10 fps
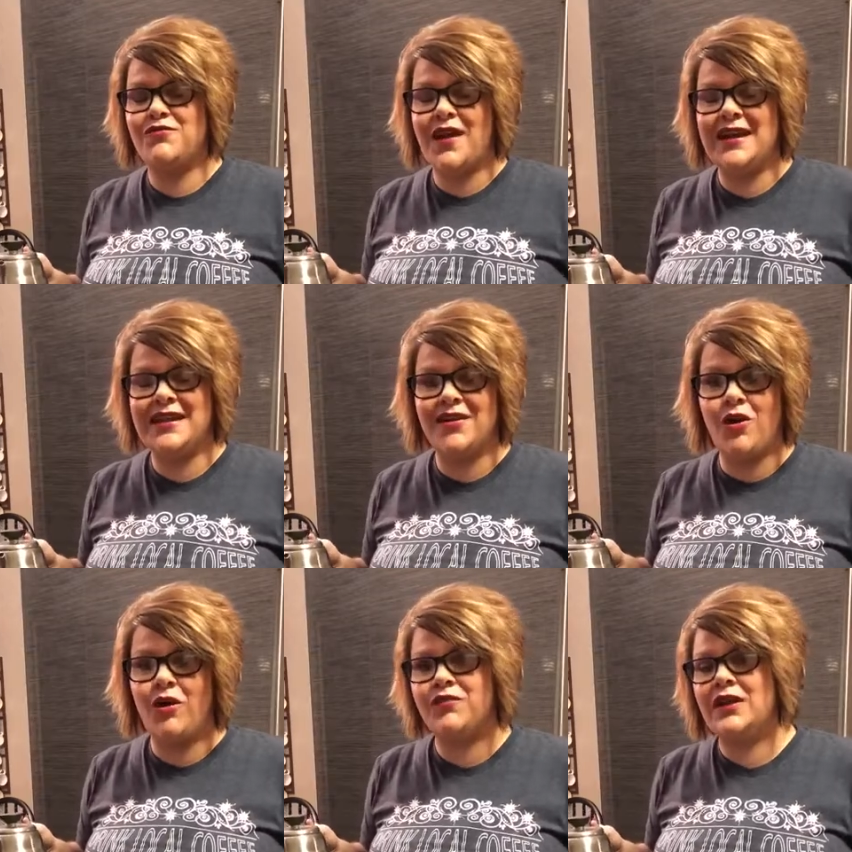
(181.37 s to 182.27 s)
find in the
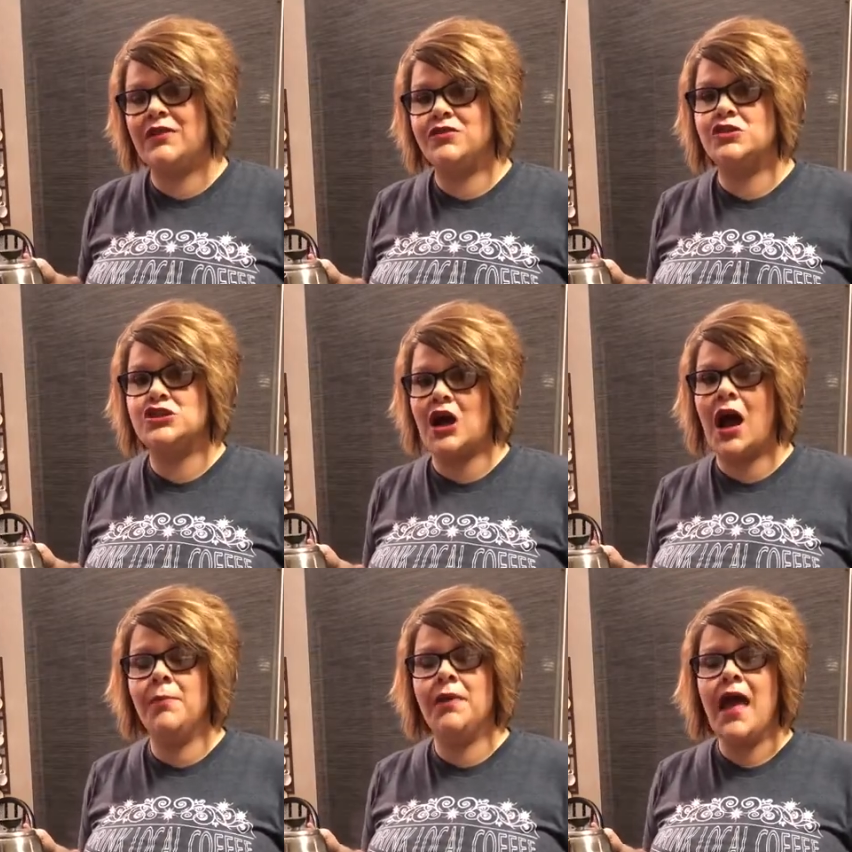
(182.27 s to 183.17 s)
coffee lover
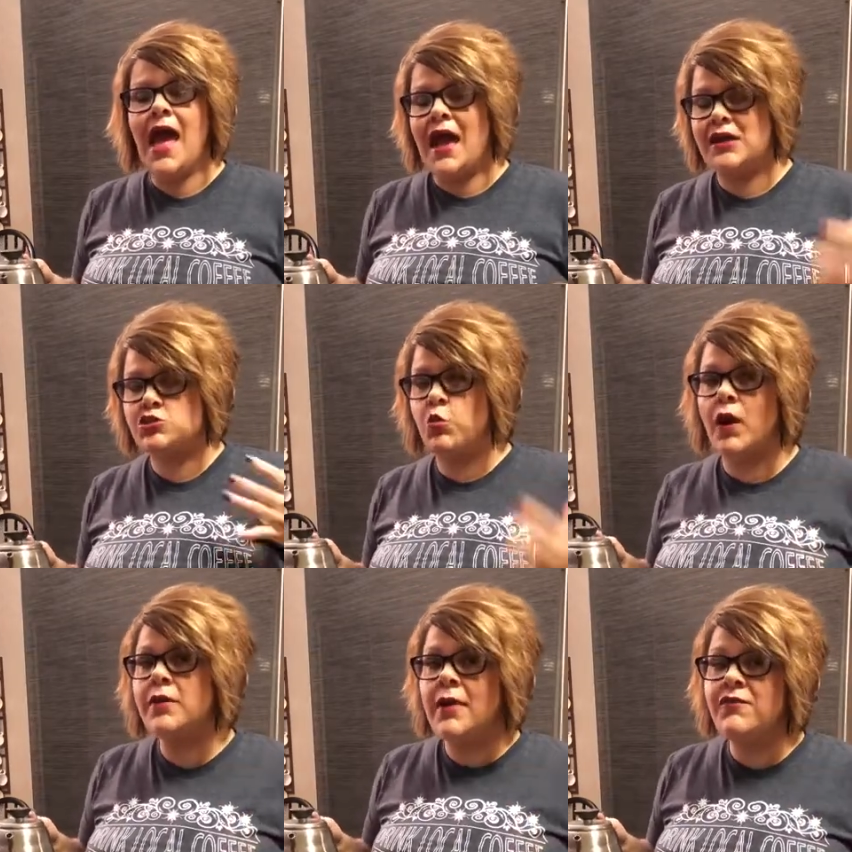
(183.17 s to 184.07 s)
shop. And it's
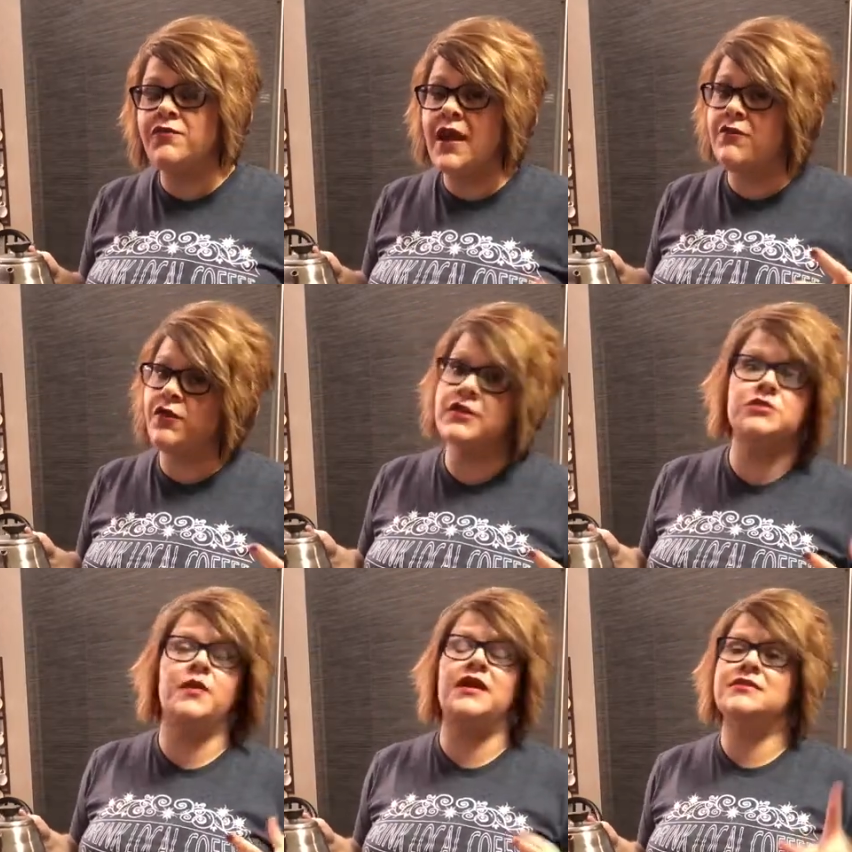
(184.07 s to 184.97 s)
one of my favorites
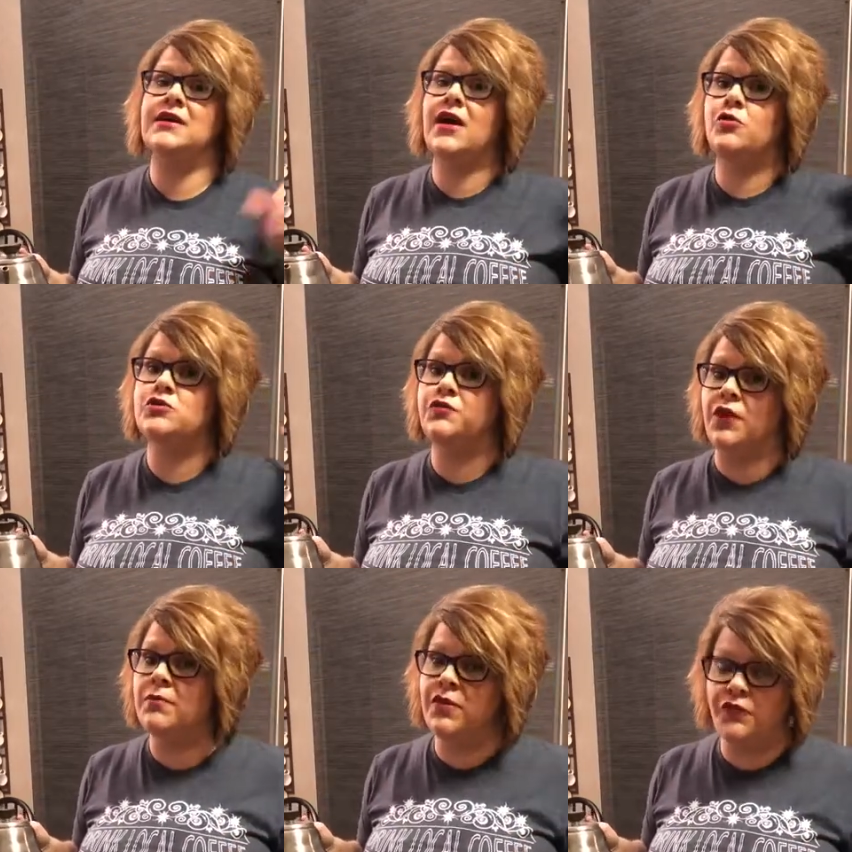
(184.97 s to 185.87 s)
because it goes
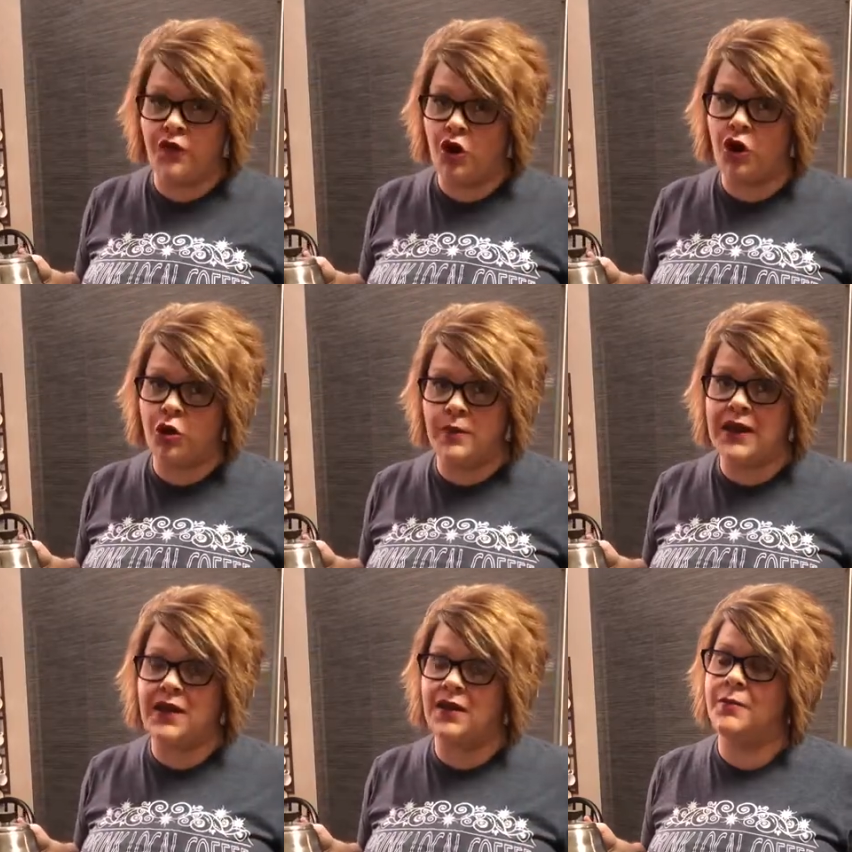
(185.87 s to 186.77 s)
from the farm
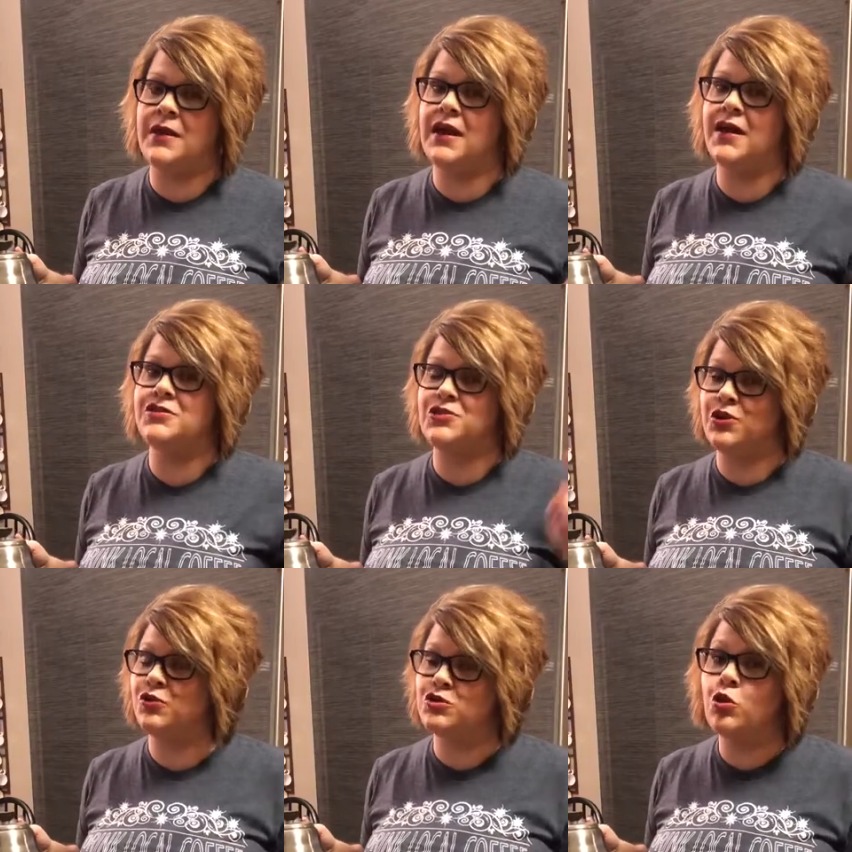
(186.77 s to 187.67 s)
in Colombia to
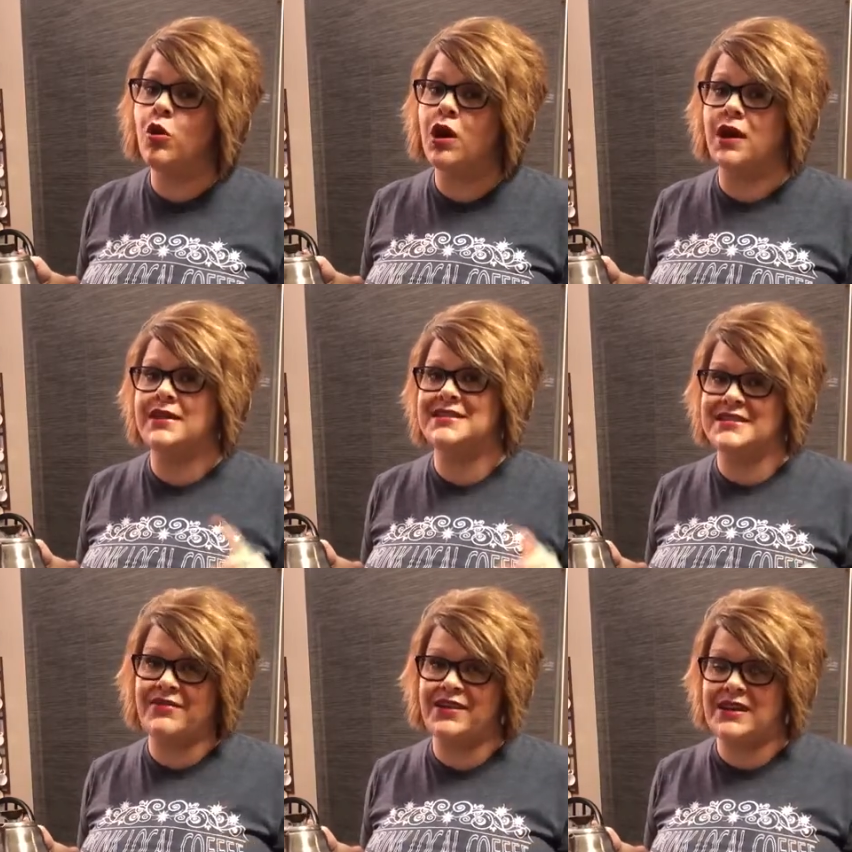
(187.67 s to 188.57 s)
your door in
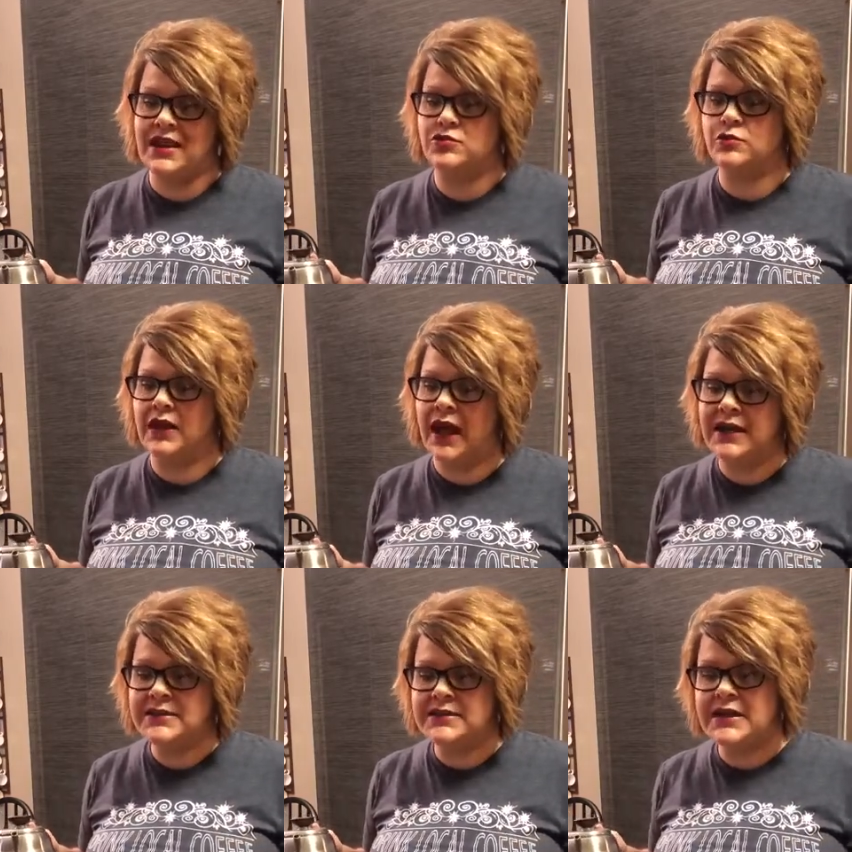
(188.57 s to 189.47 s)
7 days or
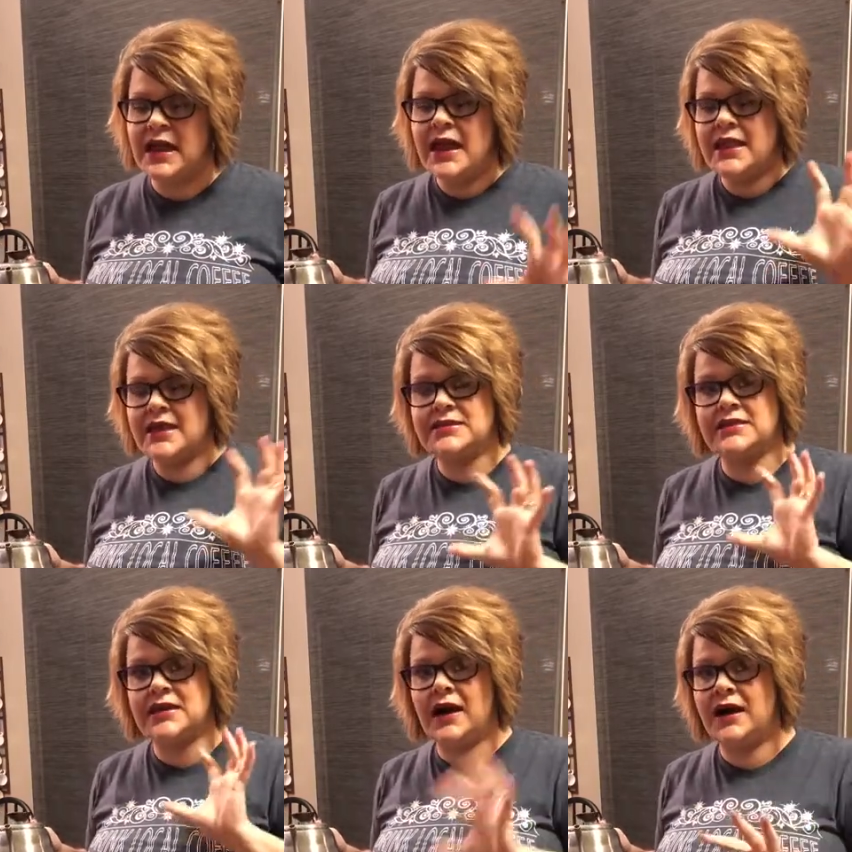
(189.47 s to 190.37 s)
less. This
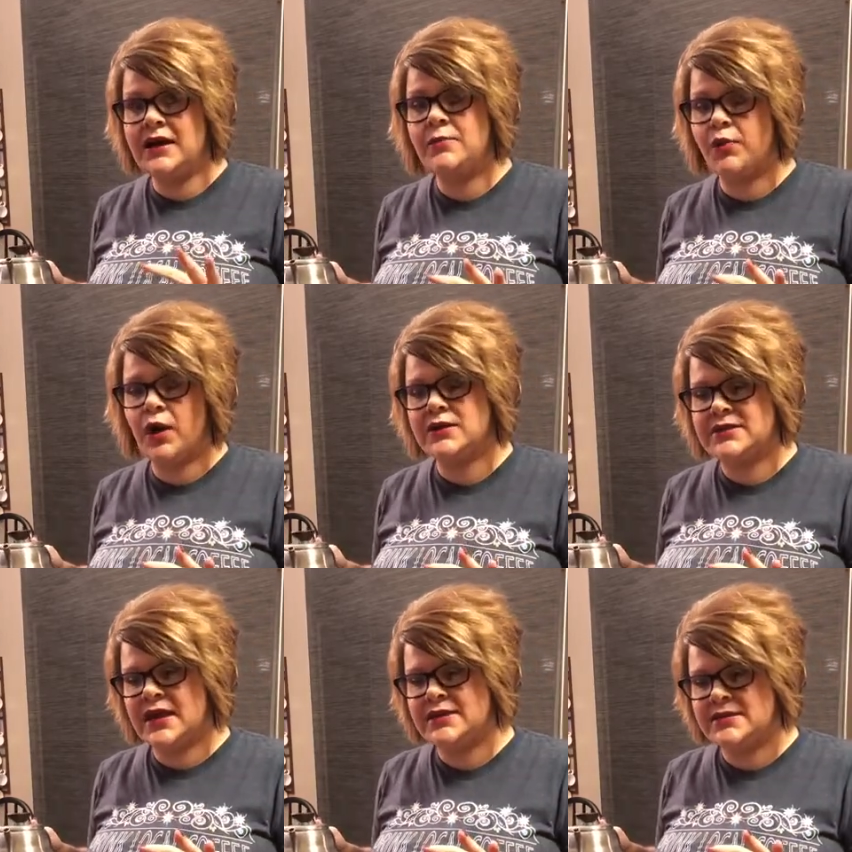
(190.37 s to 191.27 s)
is a honey
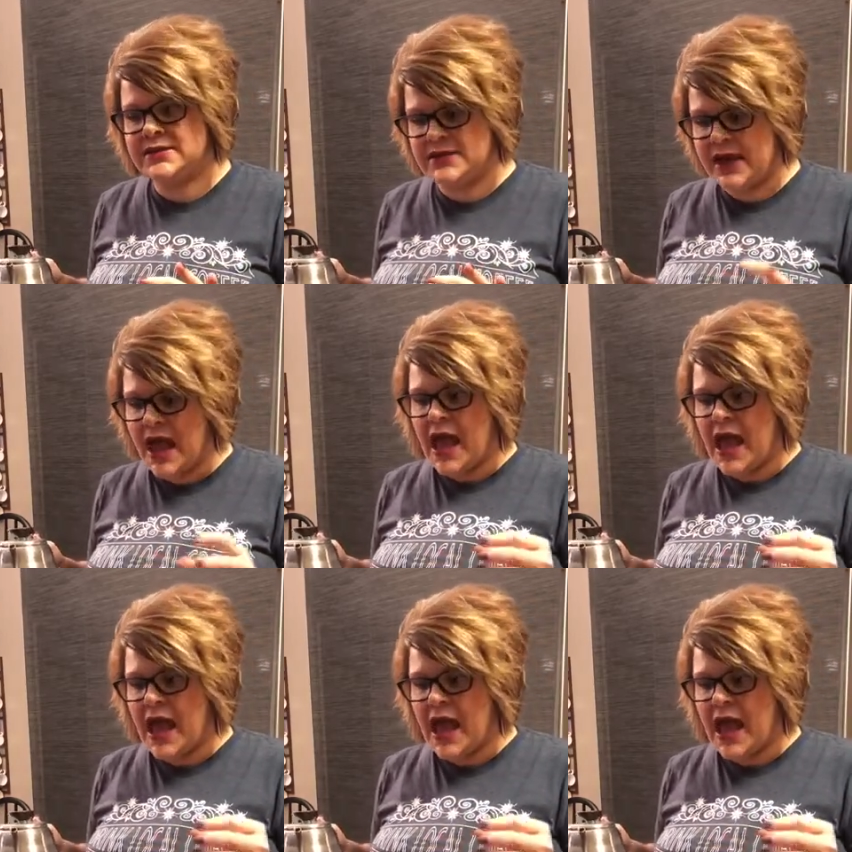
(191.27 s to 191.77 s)
processed,